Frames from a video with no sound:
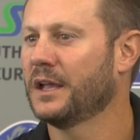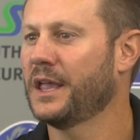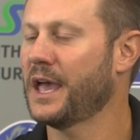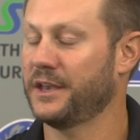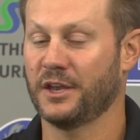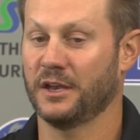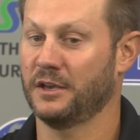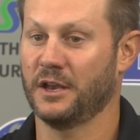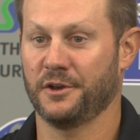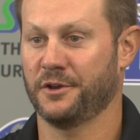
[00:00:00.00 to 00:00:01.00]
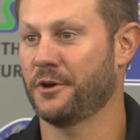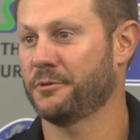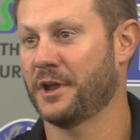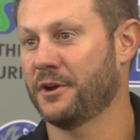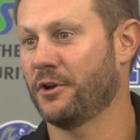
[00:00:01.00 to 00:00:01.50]
Yeah,
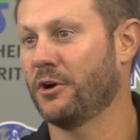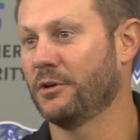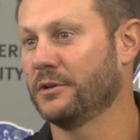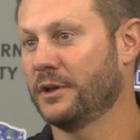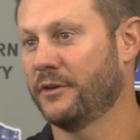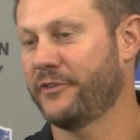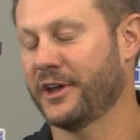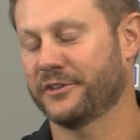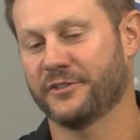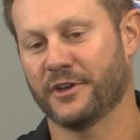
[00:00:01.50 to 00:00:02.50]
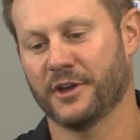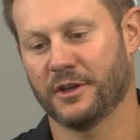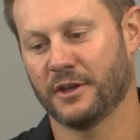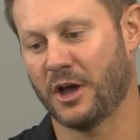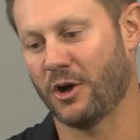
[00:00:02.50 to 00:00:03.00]
no, not at all. In fact,
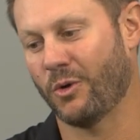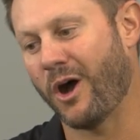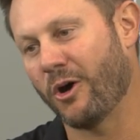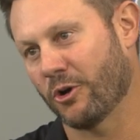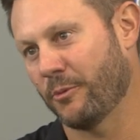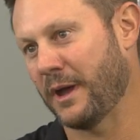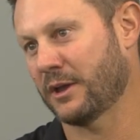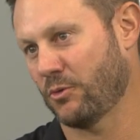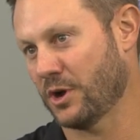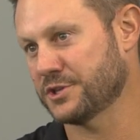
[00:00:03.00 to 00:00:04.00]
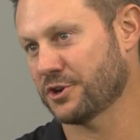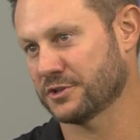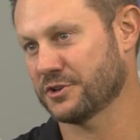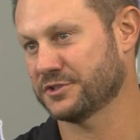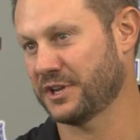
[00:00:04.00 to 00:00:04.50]
I'll go back and watch
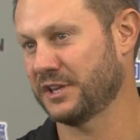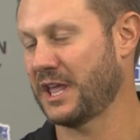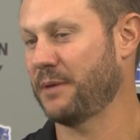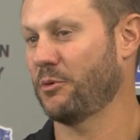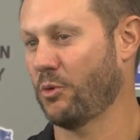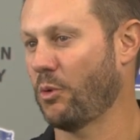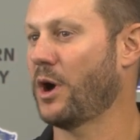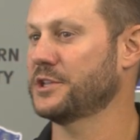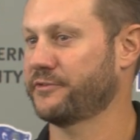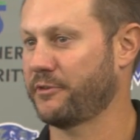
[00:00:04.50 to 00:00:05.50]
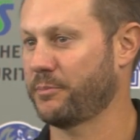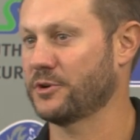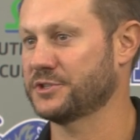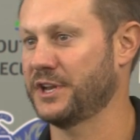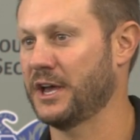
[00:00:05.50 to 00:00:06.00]
Arkansas State game, and we'll watch it for
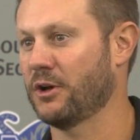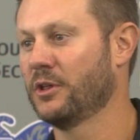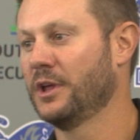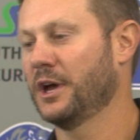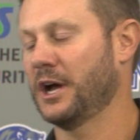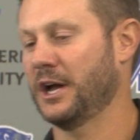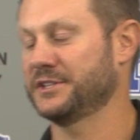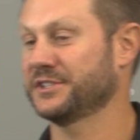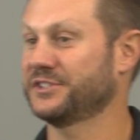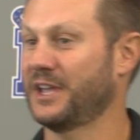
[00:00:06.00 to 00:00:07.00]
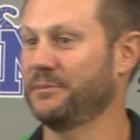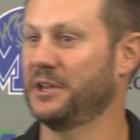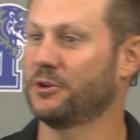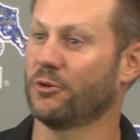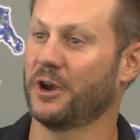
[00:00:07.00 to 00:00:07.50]
personnel. It's the same
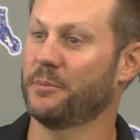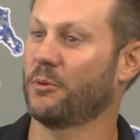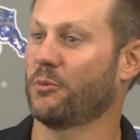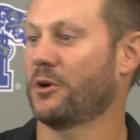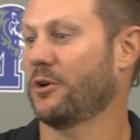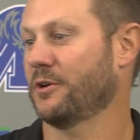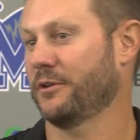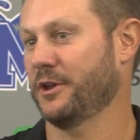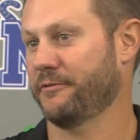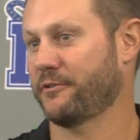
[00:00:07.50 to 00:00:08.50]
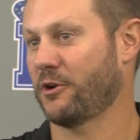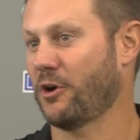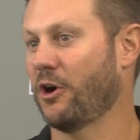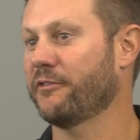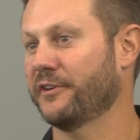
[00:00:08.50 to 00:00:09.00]
D coordinator, but we're all, you know, for
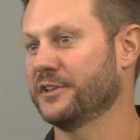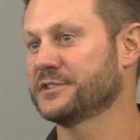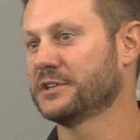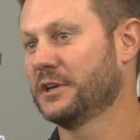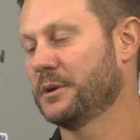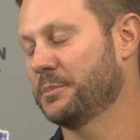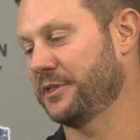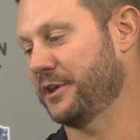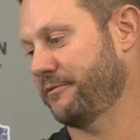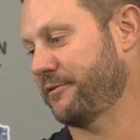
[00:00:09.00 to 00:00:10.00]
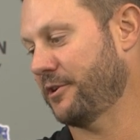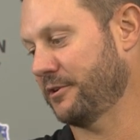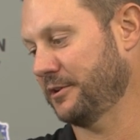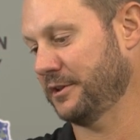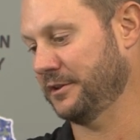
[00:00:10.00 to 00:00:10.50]
our offense. But then
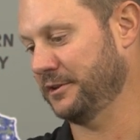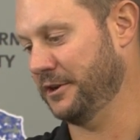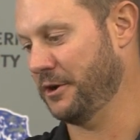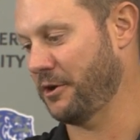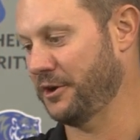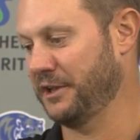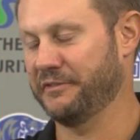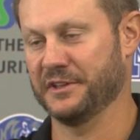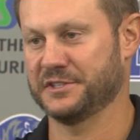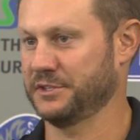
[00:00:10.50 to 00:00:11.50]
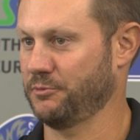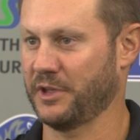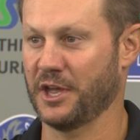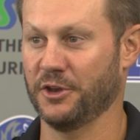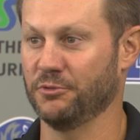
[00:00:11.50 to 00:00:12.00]
for you know, our defense,
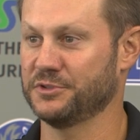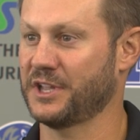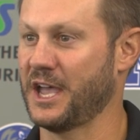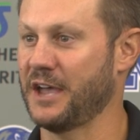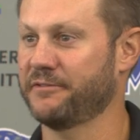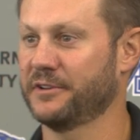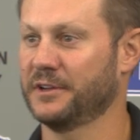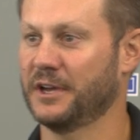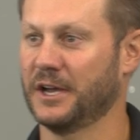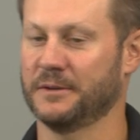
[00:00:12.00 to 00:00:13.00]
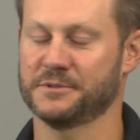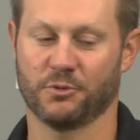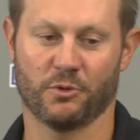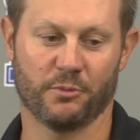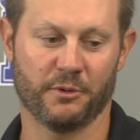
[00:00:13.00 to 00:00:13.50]
we got new staff,
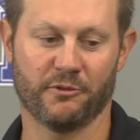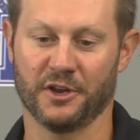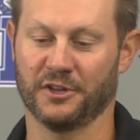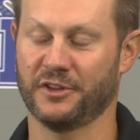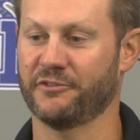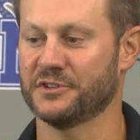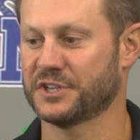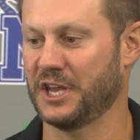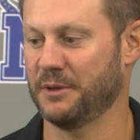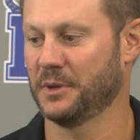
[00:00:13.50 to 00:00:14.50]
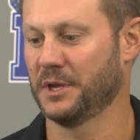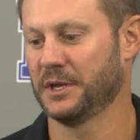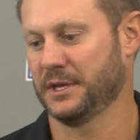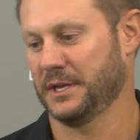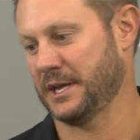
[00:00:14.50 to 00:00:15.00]
so we'll be running a different scheme.
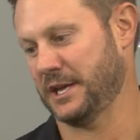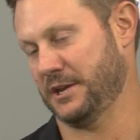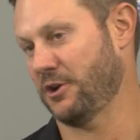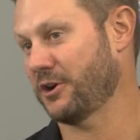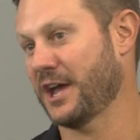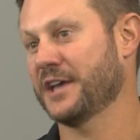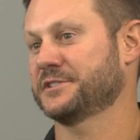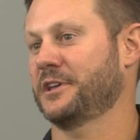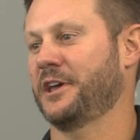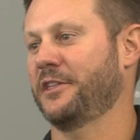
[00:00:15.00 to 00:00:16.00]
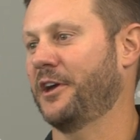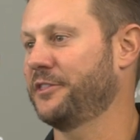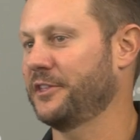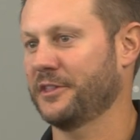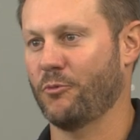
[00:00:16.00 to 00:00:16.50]
And our guys,
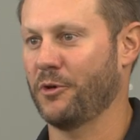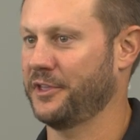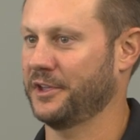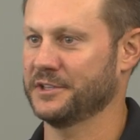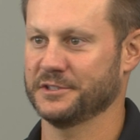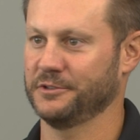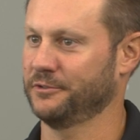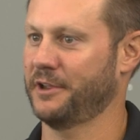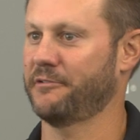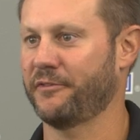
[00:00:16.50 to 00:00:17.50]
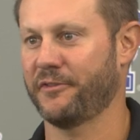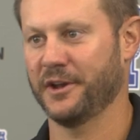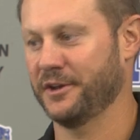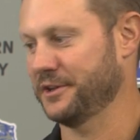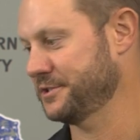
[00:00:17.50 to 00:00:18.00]
I think that one thing is you'll never
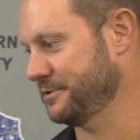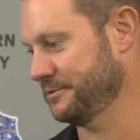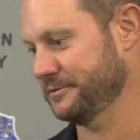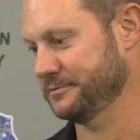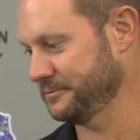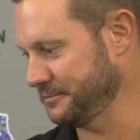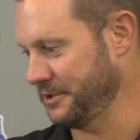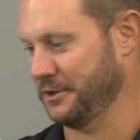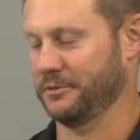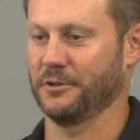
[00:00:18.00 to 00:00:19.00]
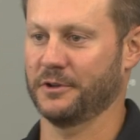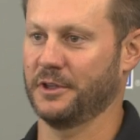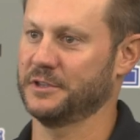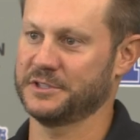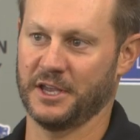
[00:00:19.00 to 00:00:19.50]
find us, you know,
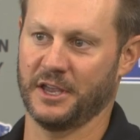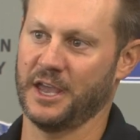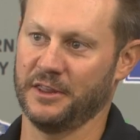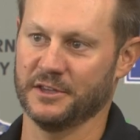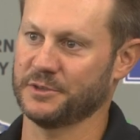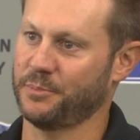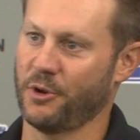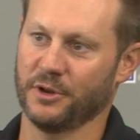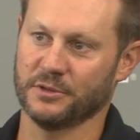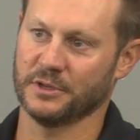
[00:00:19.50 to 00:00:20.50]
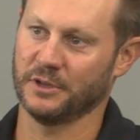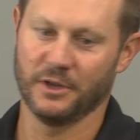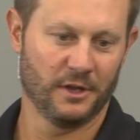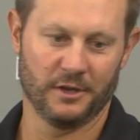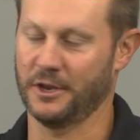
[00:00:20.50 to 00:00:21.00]
saying, hey, this opponent.
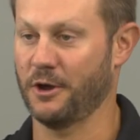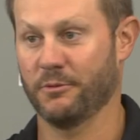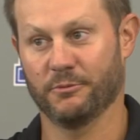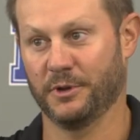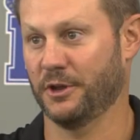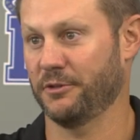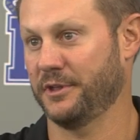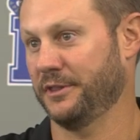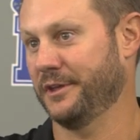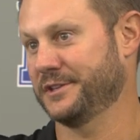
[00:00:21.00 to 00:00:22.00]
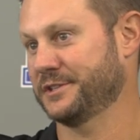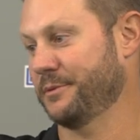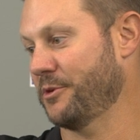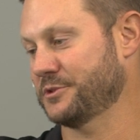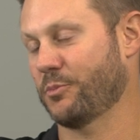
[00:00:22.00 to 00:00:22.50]
No, we know that it's
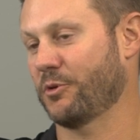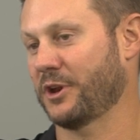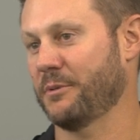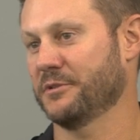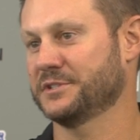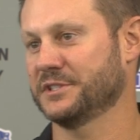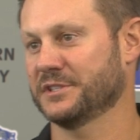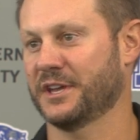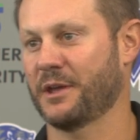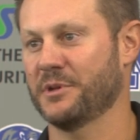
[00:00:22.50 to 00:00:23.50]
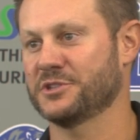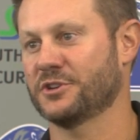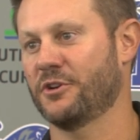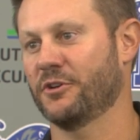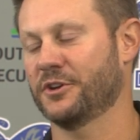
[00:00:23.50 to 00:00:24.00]
the most important game of the season, like I
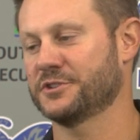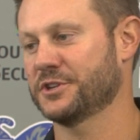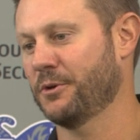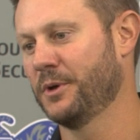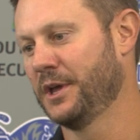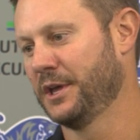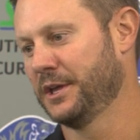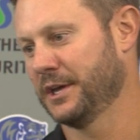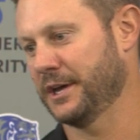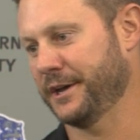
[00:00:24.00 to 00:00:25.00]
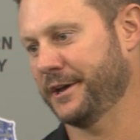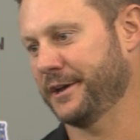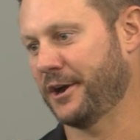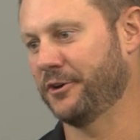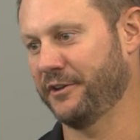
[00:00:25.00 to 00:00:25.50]
mentioned earlier. So
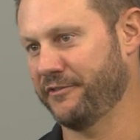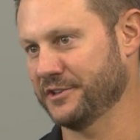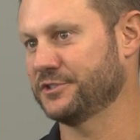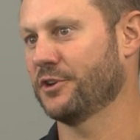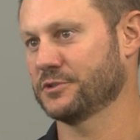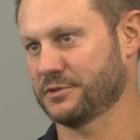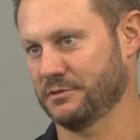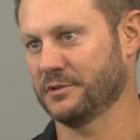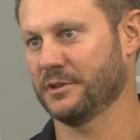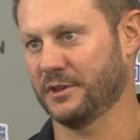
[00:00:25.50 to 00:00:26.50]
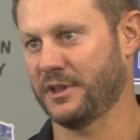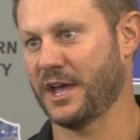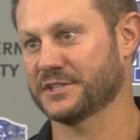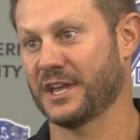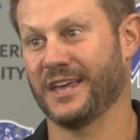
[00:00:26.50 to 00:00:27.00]
our defense knows the
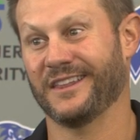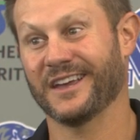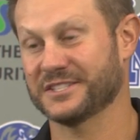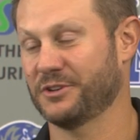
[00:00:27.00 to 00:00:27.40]
task at hand. Like I